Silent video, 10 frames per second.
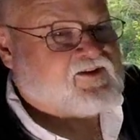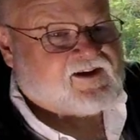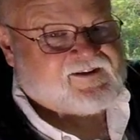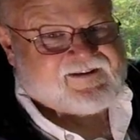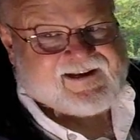
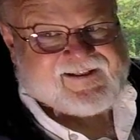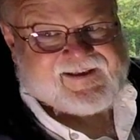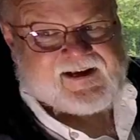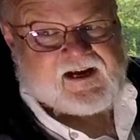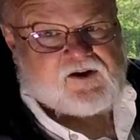done
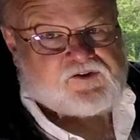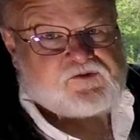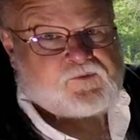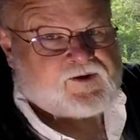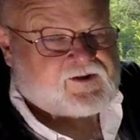anything else
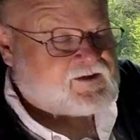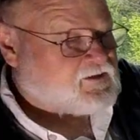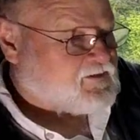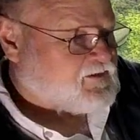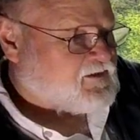really.
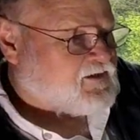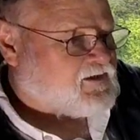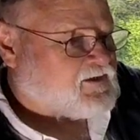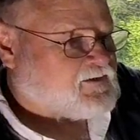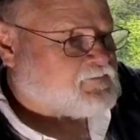
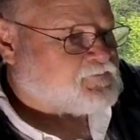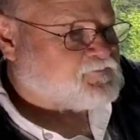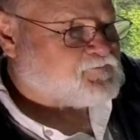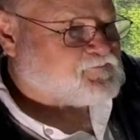A